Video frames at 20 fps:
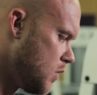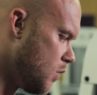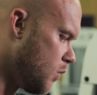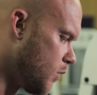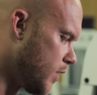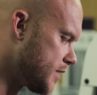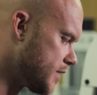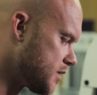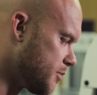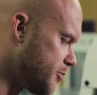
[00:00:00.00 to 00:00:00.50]

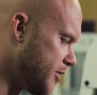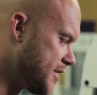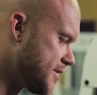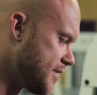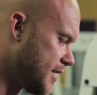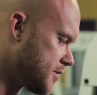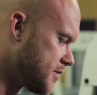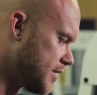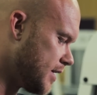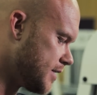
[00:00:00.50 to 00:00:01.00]
What is the best
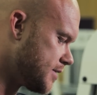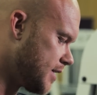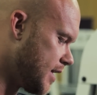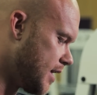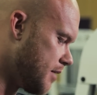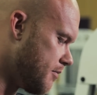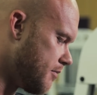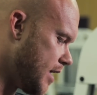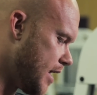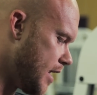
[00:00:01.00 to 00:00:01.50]
exercise to
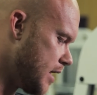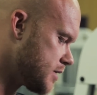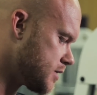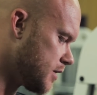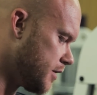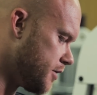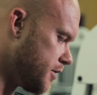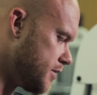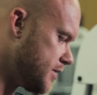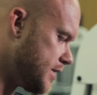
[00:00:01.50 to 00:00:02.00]
gain mass
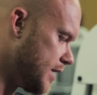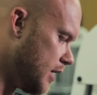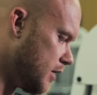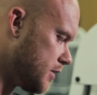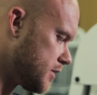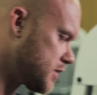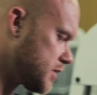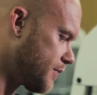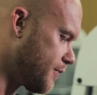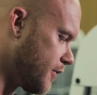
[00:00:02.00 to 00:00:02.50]
on your
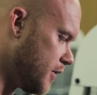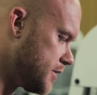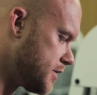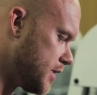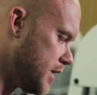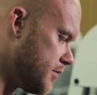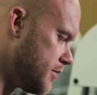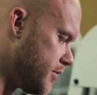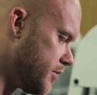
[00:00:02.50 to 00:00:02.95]
delts, front and